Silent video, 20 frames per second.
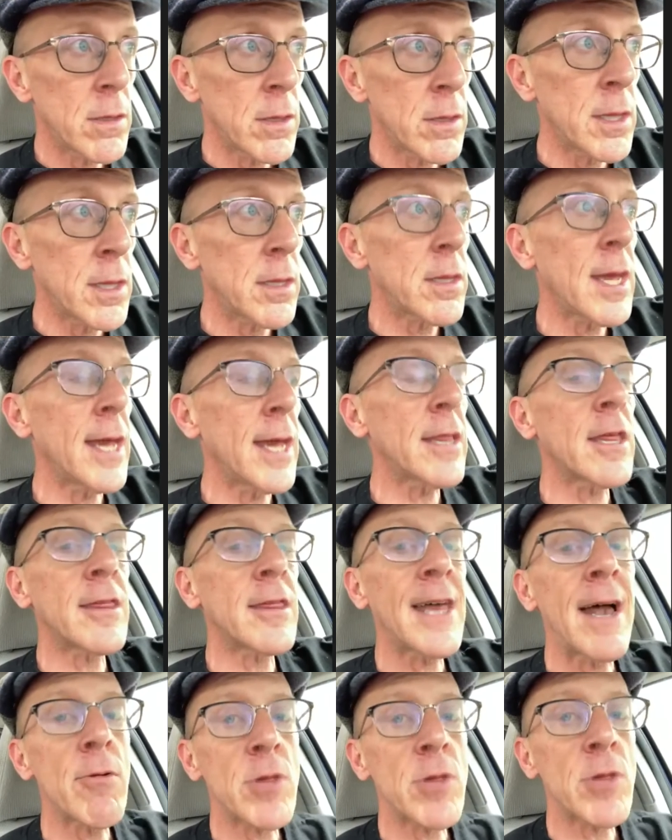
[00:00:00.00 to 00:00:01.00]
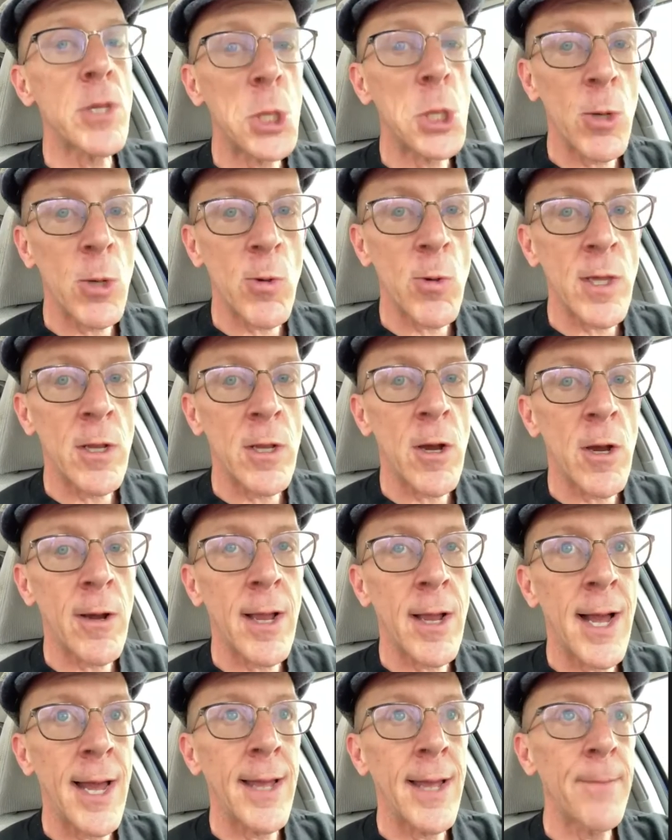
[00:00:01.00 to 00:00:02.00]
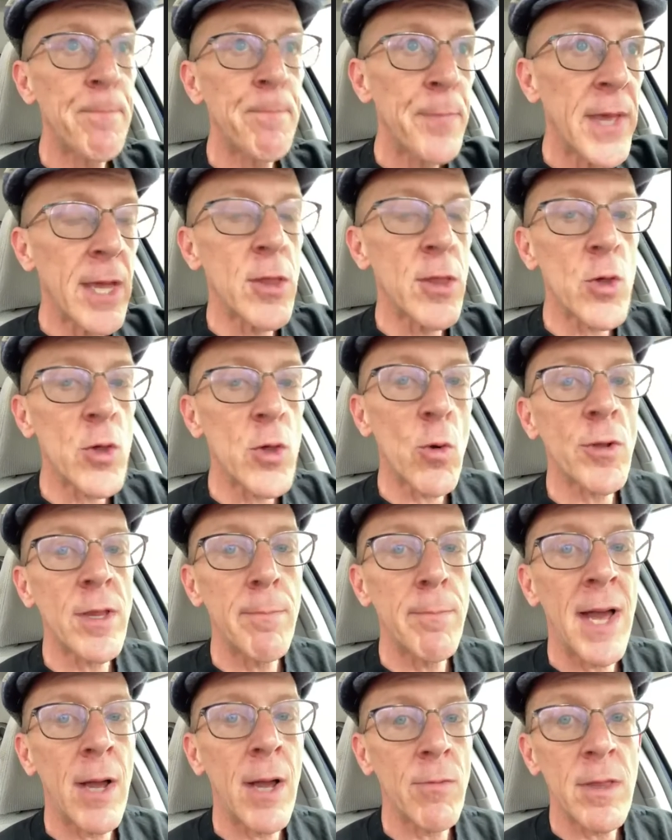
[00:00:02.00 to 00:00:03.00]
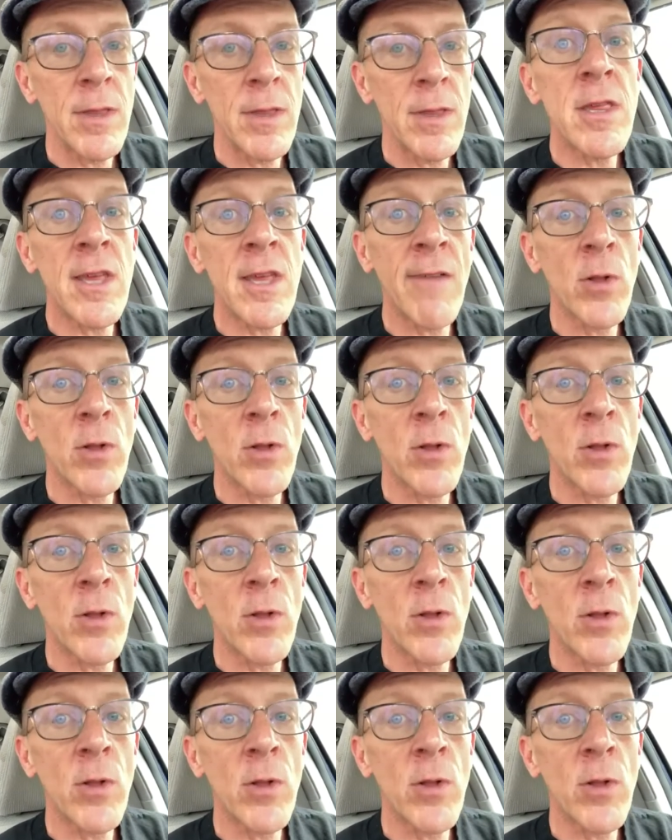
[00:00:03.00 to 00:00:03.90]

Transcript: take the 1,000 shows in our guide and sort them out several different ways.